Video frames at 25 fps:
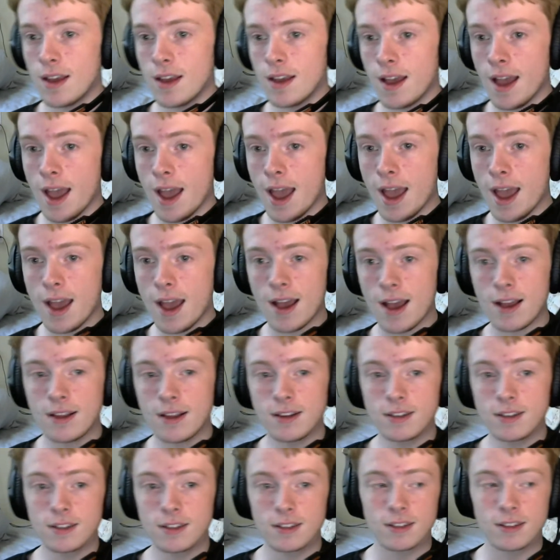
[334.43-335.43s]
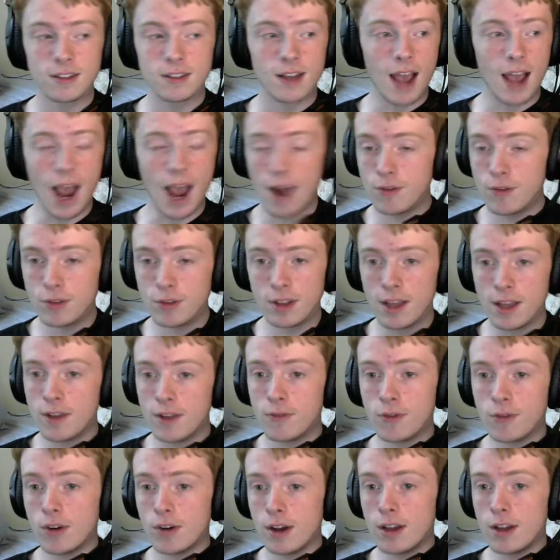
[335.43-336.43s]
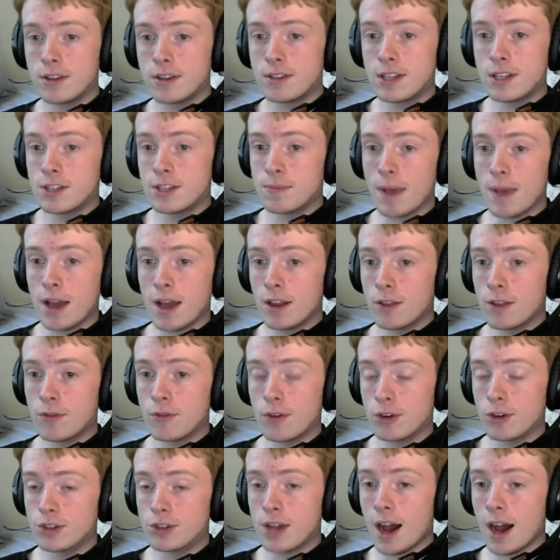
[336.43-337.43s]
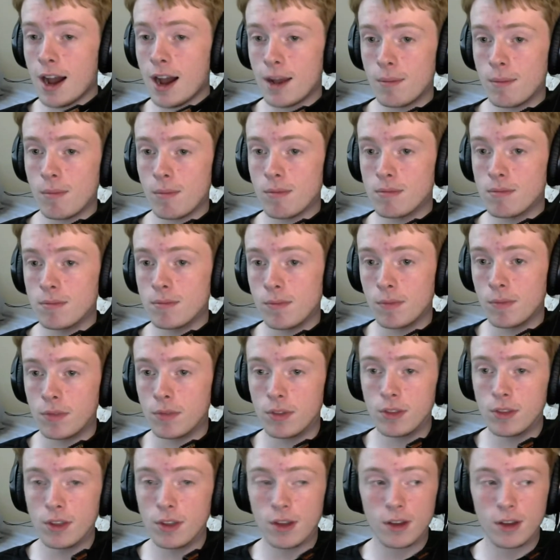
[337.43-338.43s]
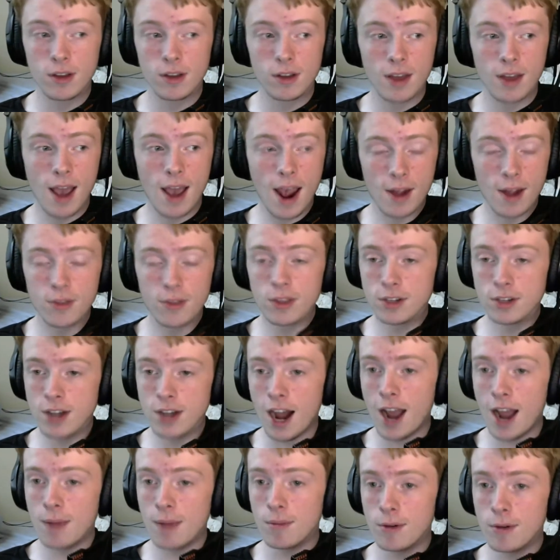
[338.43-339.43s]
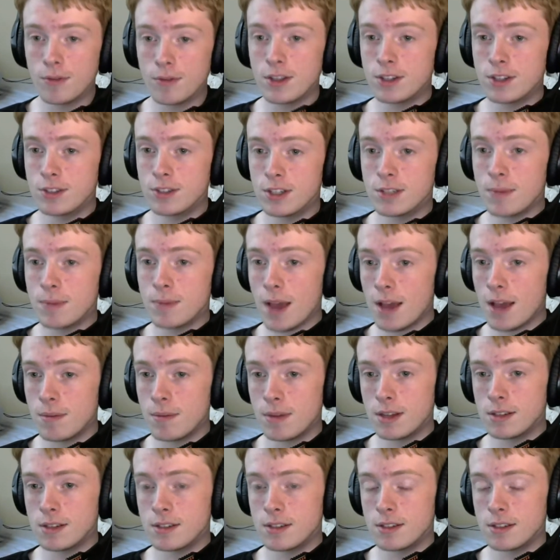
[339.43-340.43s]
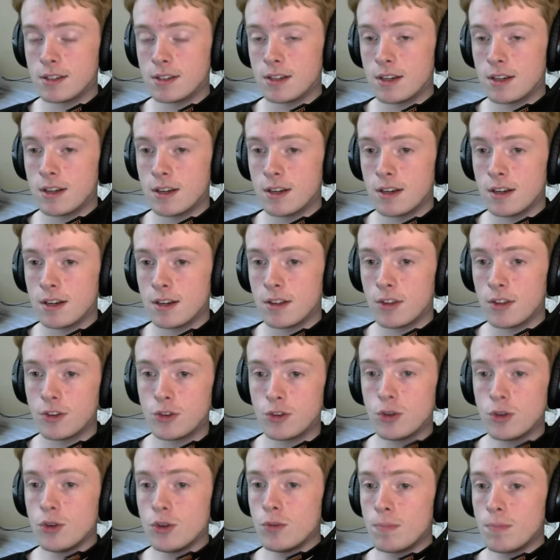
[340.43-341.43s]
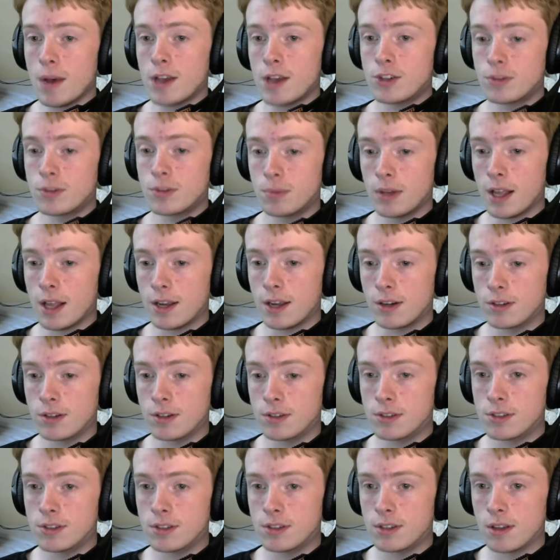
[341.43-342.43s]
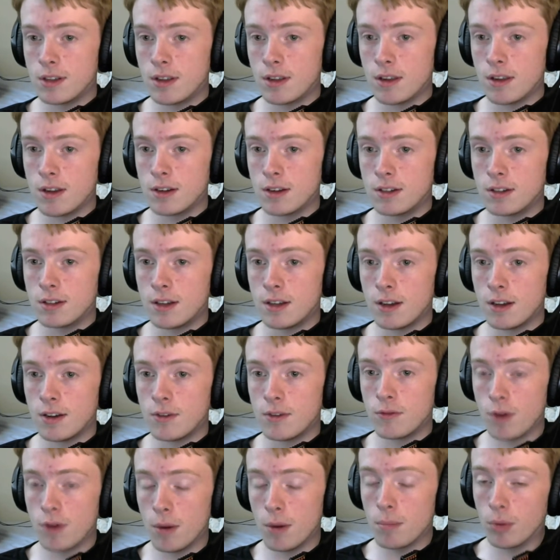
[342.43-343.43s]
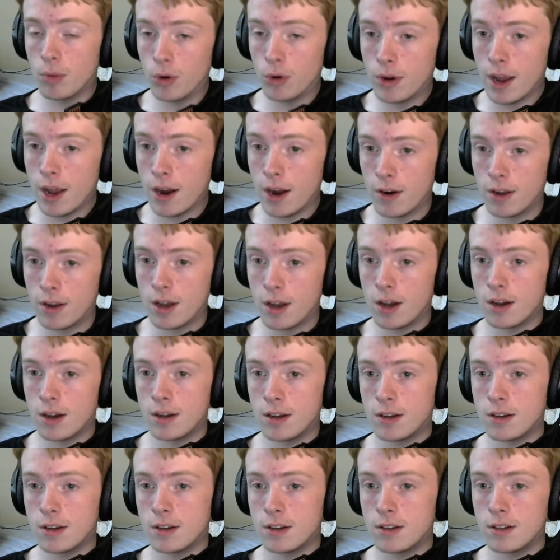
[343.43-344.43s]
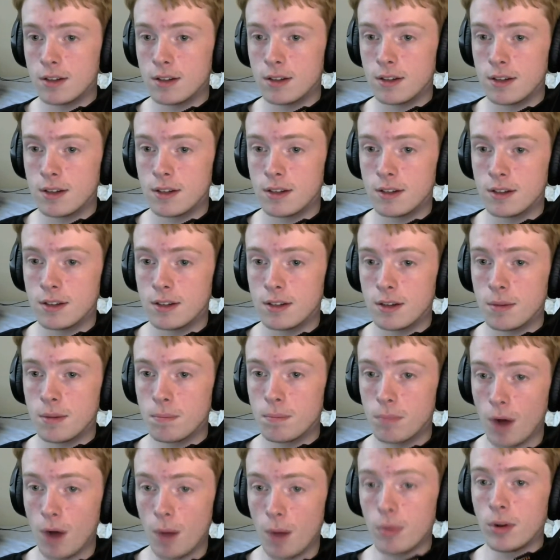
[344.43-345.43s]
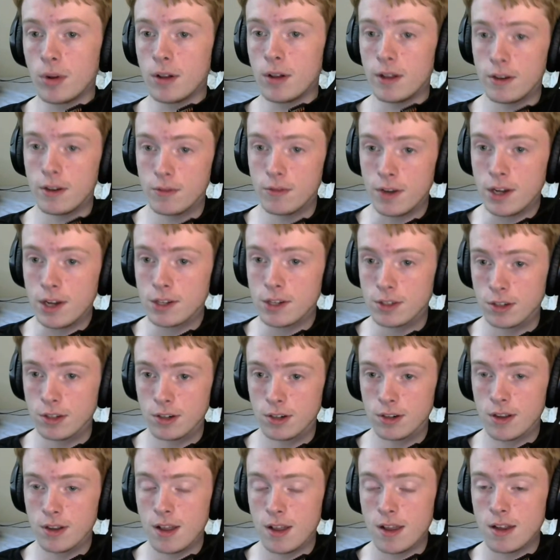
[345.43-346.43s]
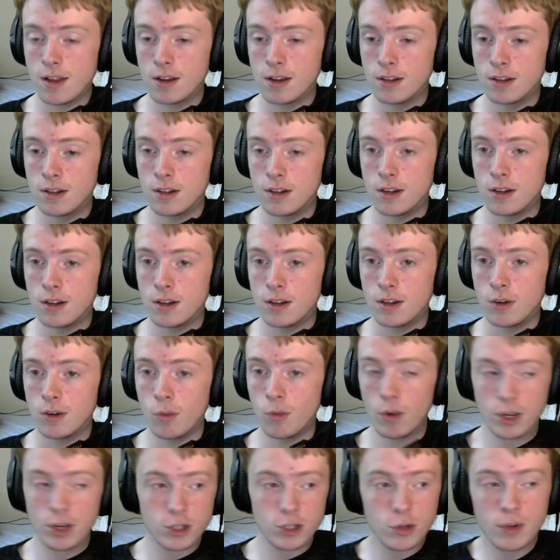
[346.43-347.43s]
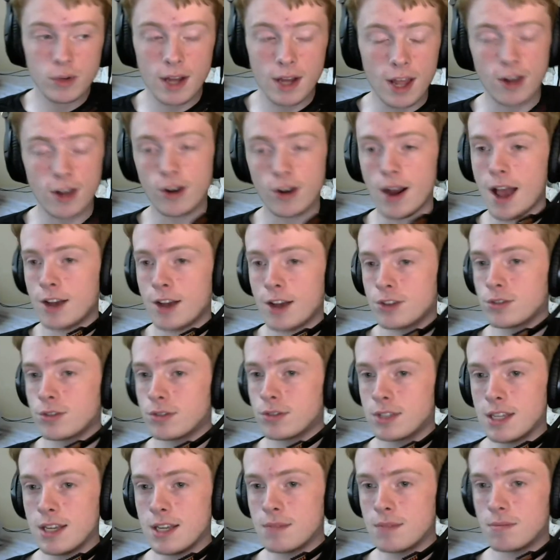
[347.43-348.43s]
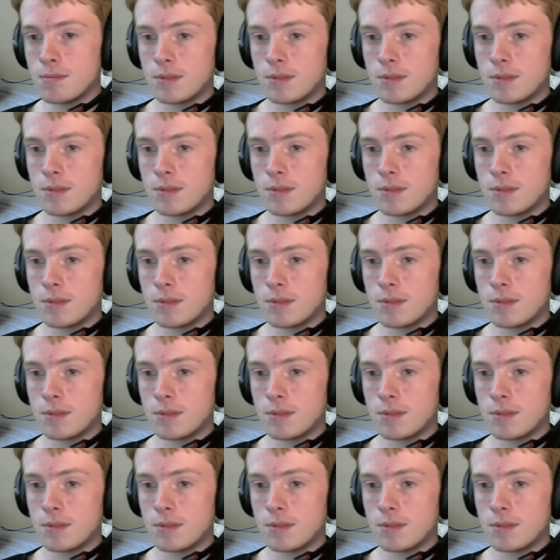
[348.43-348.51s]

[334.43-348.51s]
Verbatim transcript: And after they disbanded the first time, the at the time of this disbandment, the two best players from Bulgaria, Bubble and Victor, went to an international team.